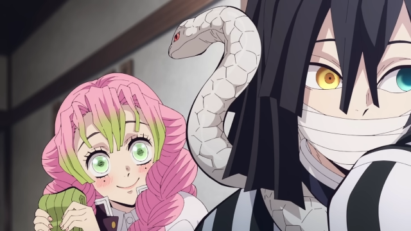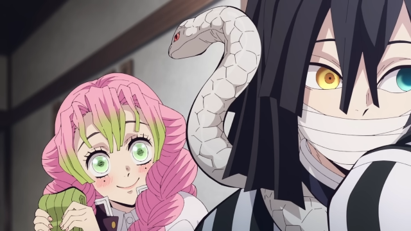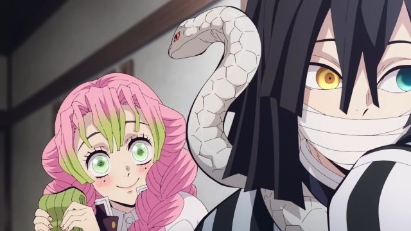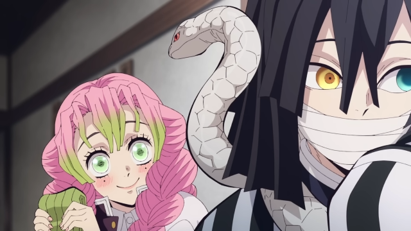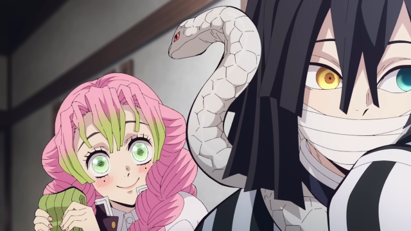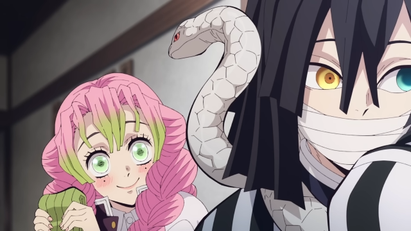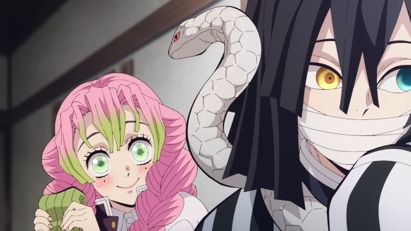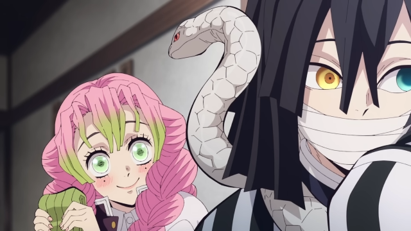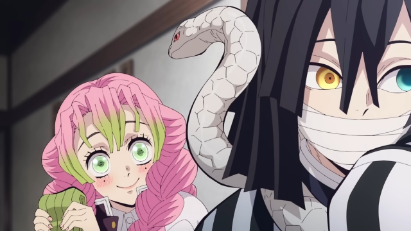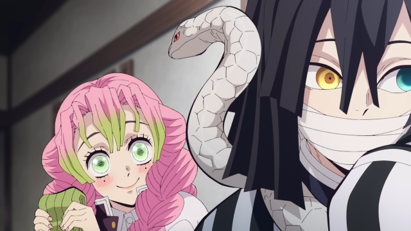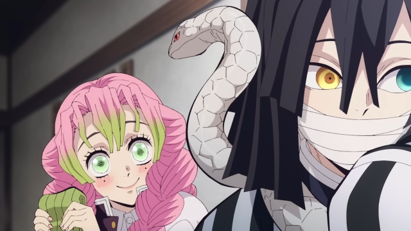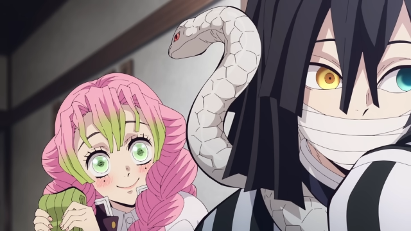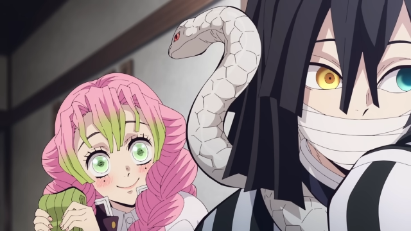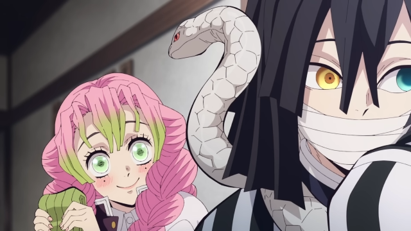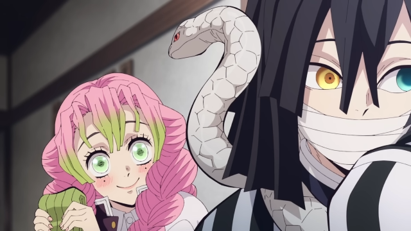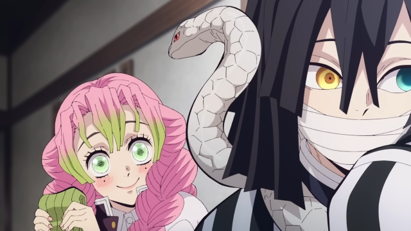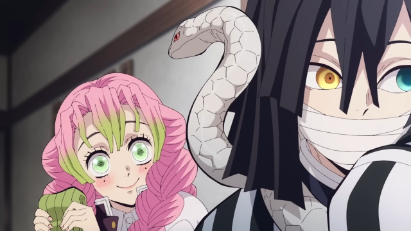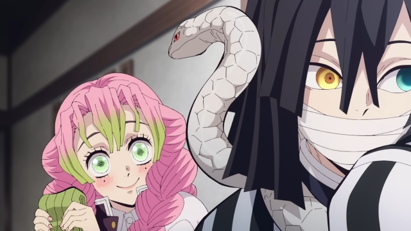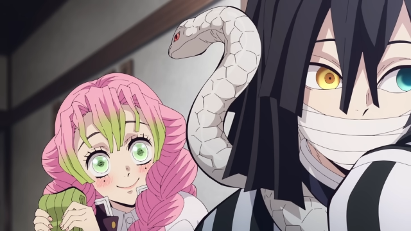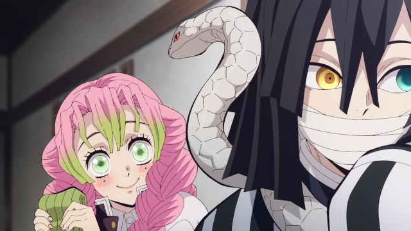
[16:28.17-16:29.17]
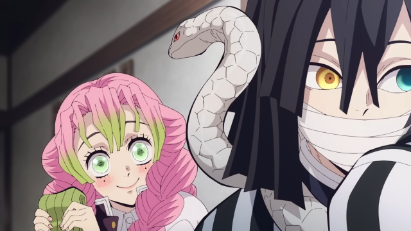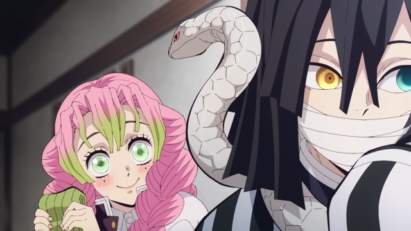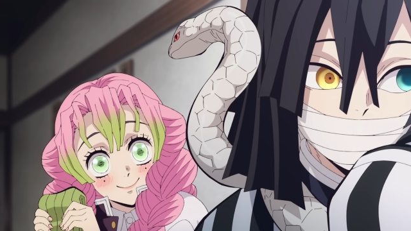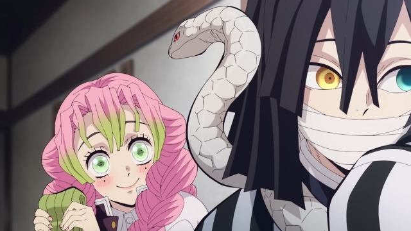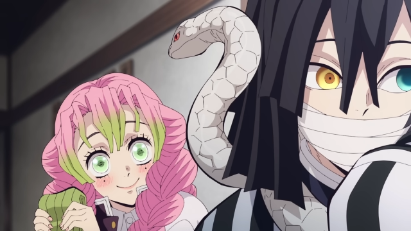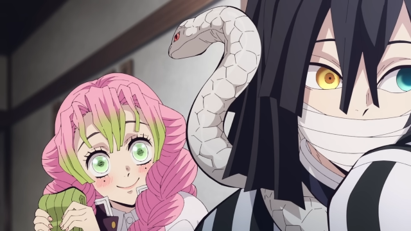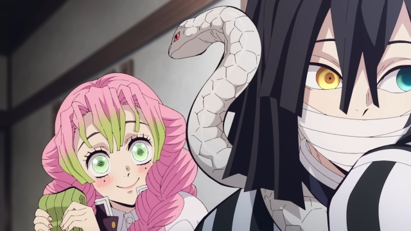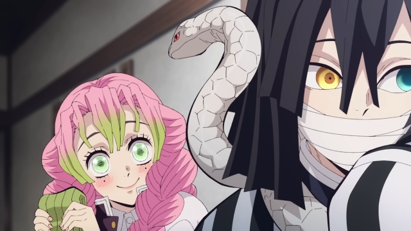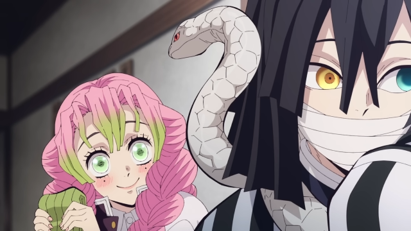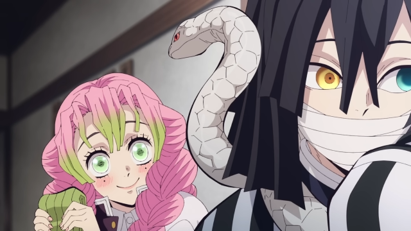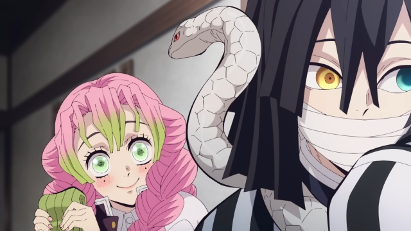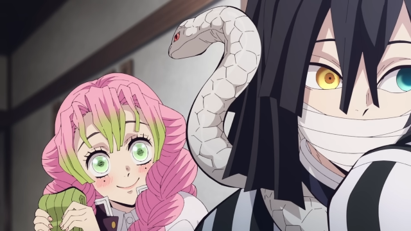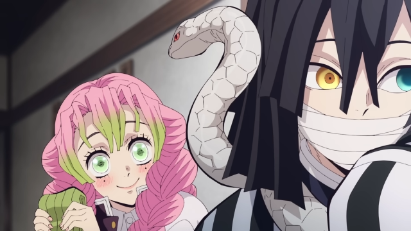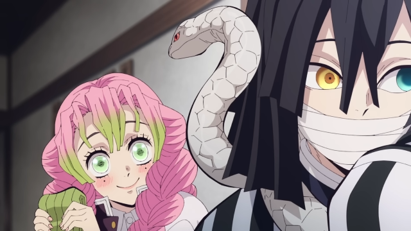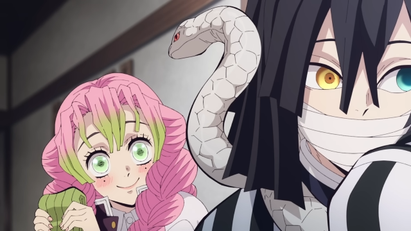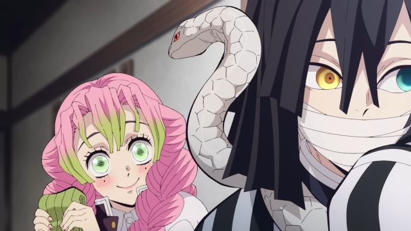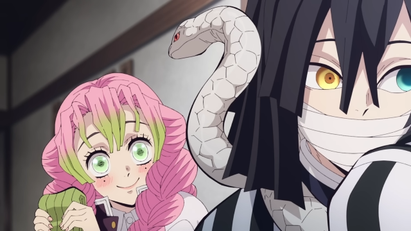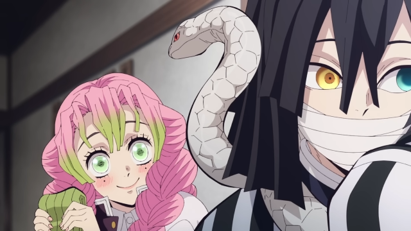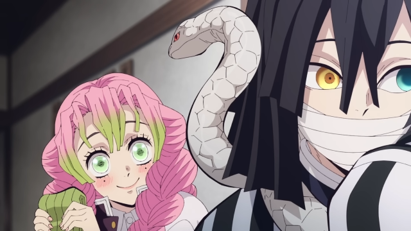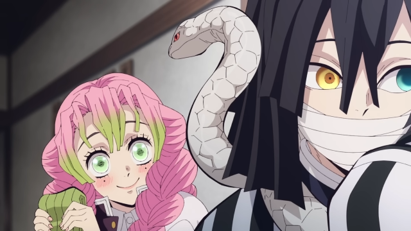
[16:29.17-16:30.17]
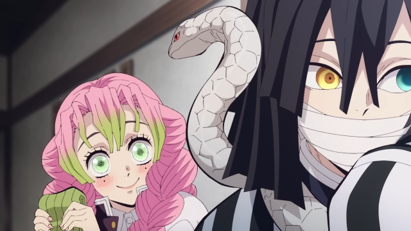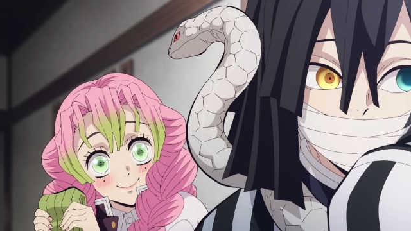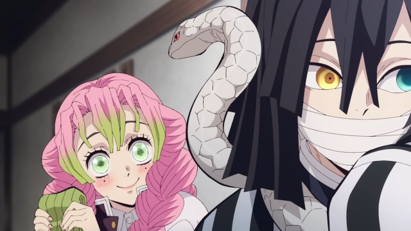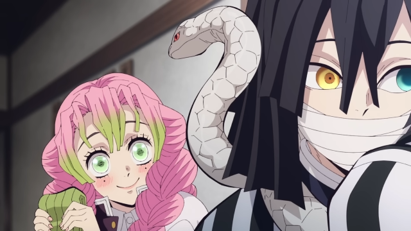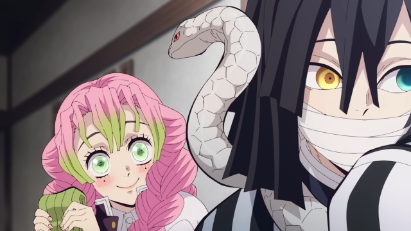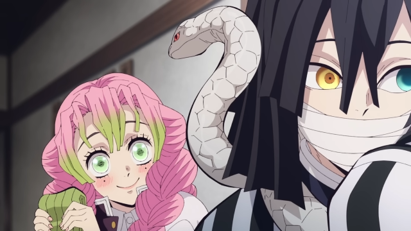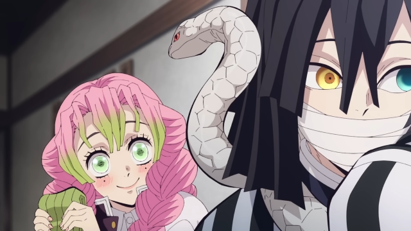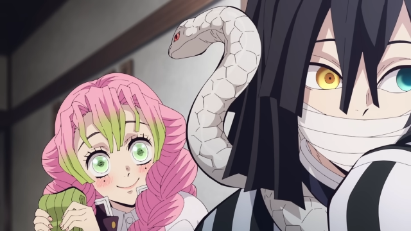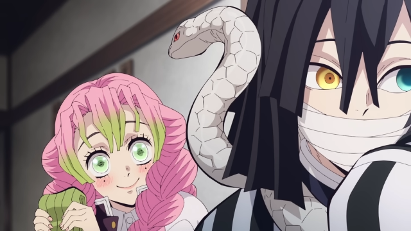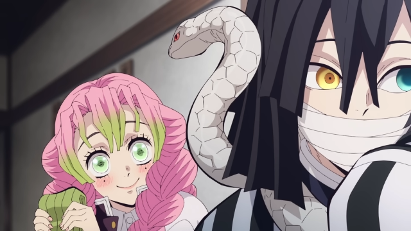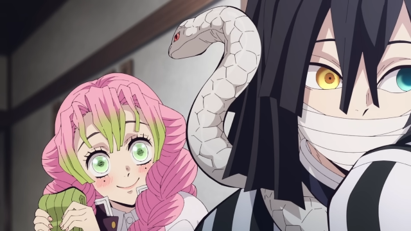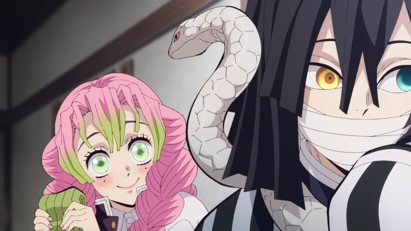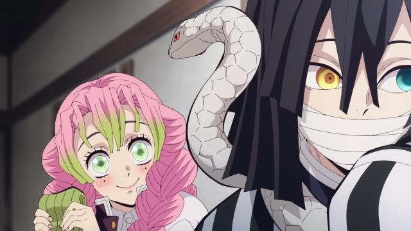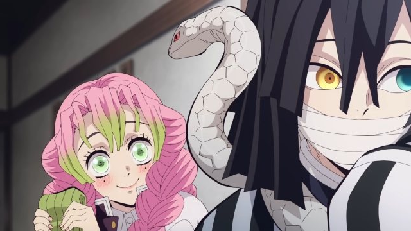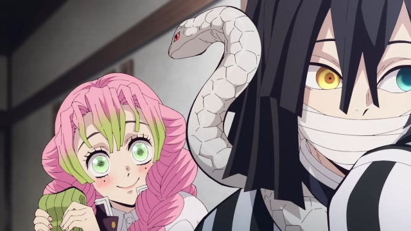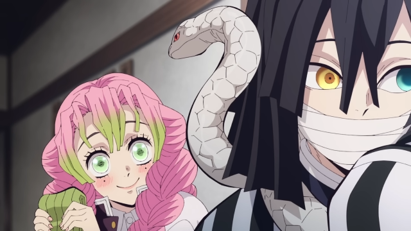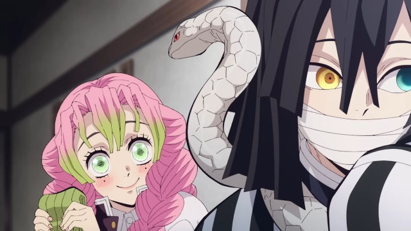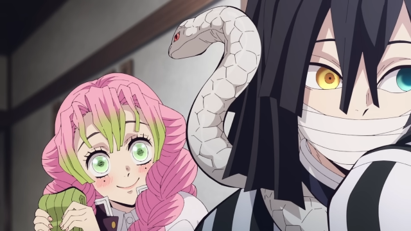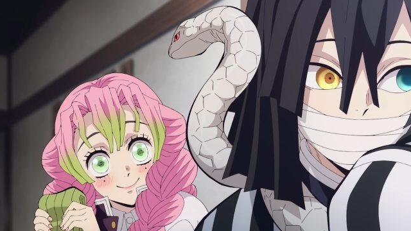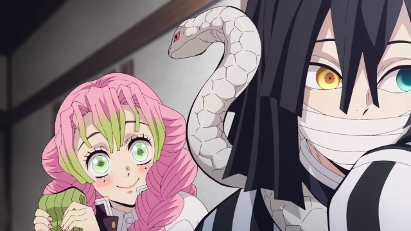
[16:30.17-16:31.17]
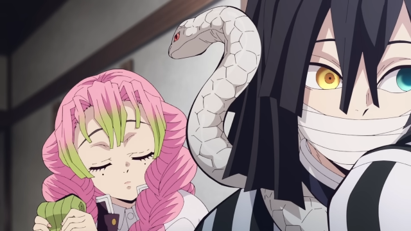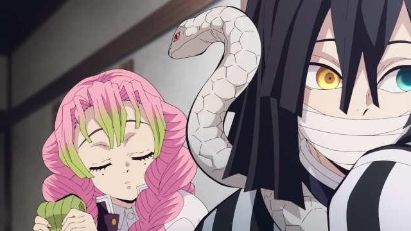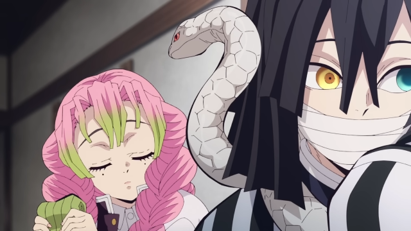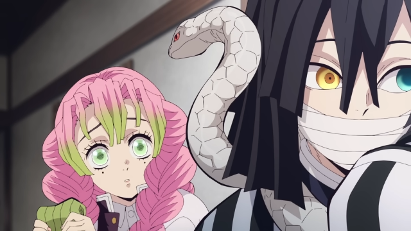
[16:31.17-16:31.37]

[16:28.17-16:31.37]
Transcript: Nobody's mouth can be seen.